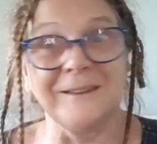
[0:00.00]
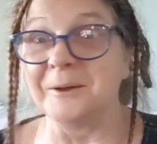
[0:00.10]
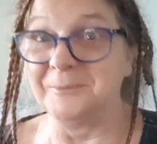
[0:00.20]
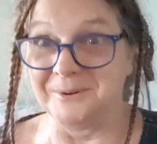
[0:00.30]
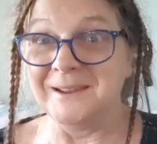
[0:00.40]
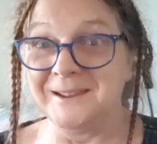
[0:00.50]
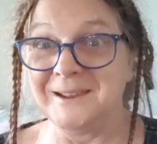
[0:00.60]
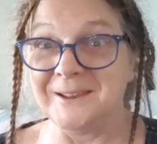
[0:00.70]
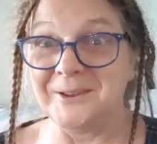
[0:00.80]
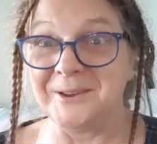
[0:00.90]
I'm really
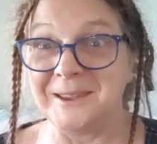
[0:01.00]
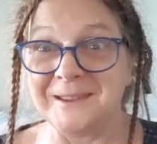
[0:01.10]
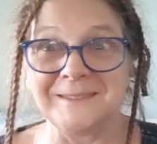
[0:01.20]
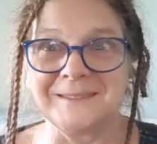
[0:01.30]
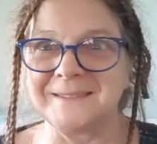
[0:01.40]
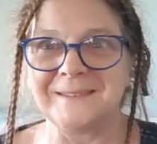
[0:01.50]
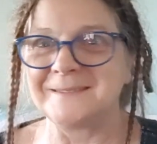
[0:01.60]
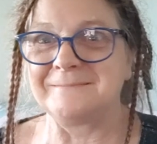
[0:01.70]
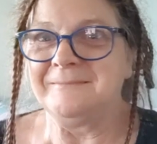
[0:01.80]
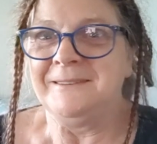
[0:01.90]
learning this
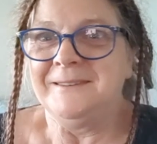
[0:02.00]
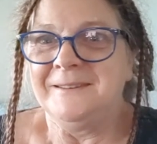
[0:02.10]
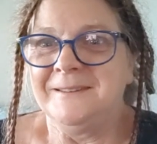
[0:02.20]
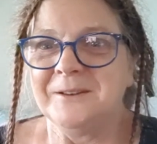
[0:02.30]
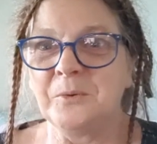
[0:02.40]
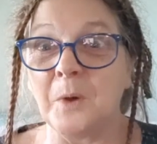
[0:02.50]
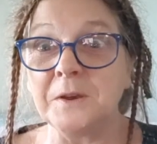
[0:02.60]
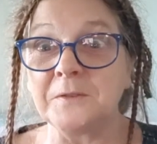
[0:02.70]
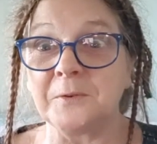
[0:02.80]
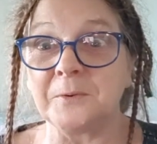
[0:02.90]
is
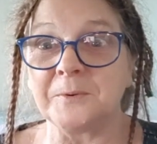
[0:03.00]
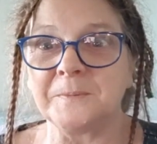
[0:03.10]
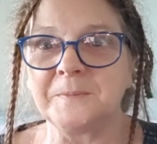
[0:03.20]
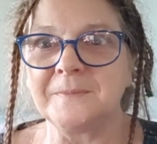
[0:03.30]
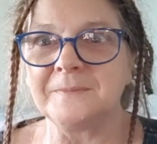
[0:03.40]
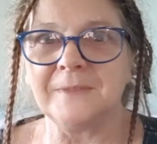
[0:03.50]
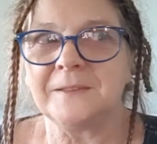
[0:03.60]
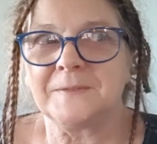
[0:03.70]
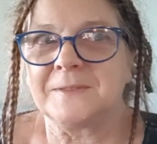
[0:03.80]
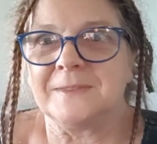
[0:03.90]
wonderful
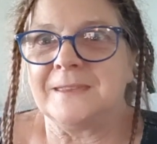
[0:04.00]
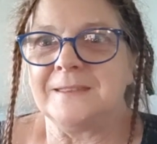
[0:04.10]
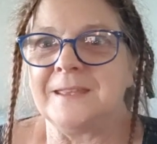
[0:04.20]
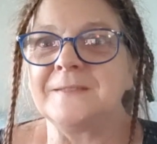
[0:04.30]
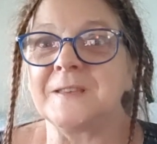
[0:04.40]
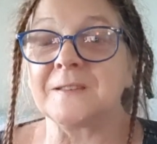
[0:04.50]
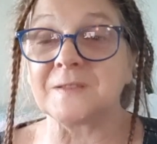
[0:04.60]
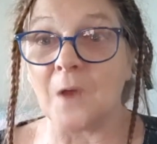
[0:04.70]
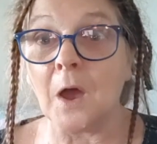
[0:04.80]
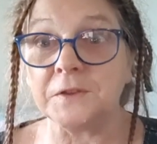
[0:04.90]
it's
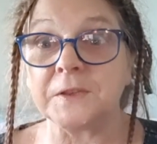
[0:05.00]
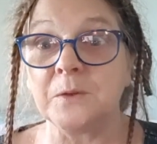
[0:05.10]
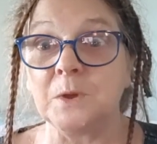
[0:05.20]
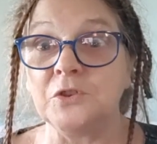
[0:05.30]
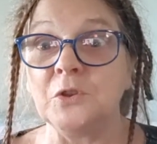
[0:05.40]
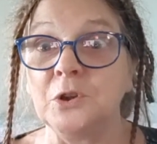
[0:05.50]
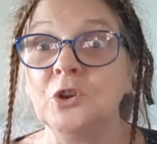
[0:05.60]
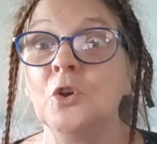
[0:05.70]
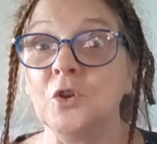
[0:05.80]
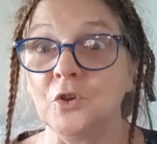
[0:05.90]
exciting when you
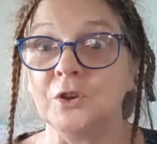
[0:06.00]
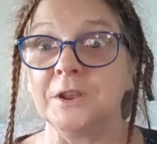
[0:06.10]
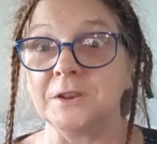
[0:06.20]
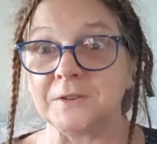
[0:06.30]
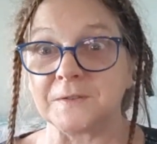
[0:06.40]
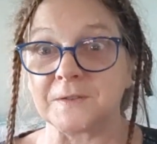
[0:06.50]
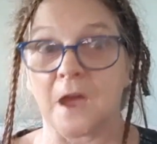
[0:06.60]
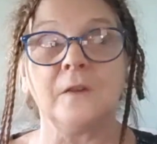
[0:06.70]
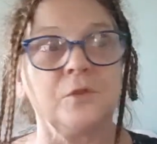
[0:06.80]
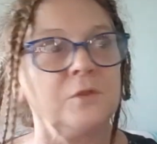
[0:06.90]
learn and
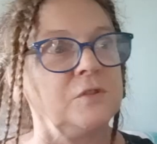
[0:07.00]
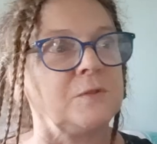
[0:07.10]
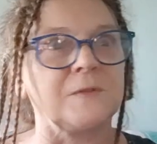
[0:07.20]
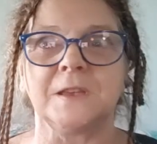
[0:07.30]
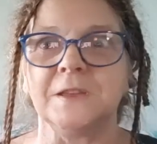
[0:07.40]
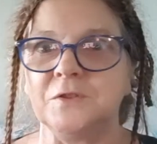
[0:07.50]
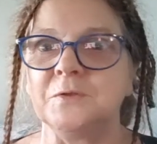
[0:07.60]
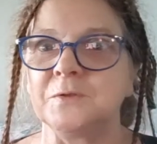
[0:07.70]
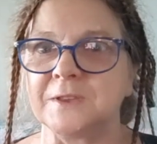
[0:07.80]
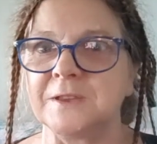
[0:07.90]
discover and you see
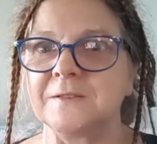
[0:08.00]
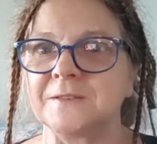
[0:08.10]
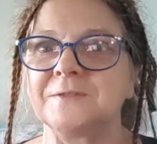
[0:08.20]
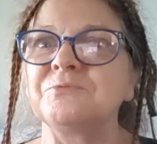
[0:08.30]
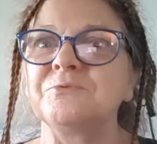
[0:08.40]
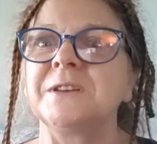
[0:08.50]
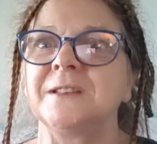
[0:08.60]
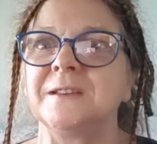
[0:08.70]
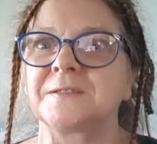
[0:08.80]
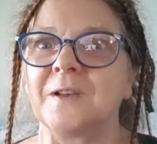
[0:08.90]
new things it's
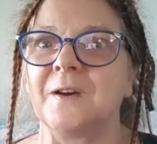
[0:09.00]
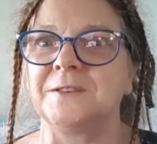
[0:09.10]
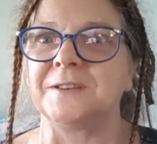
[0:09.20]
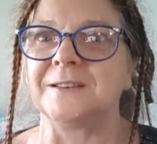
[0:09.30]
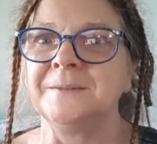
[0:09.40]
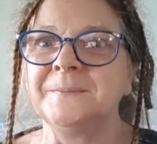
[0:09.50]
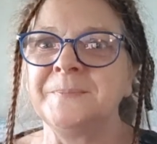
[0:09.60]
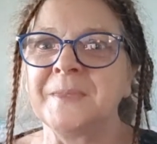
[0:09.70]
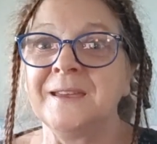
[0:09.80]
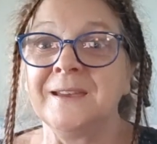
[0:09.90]
really exciting
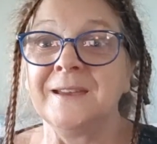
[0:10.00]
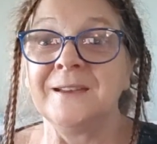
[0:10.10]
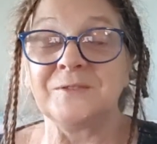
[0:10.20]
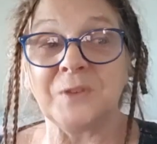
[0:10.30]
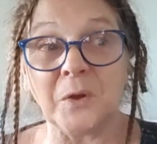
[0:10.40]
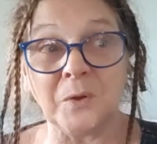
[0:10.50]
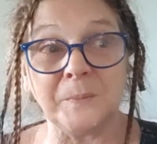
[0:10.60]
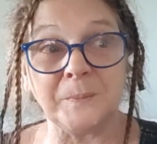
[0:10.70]
so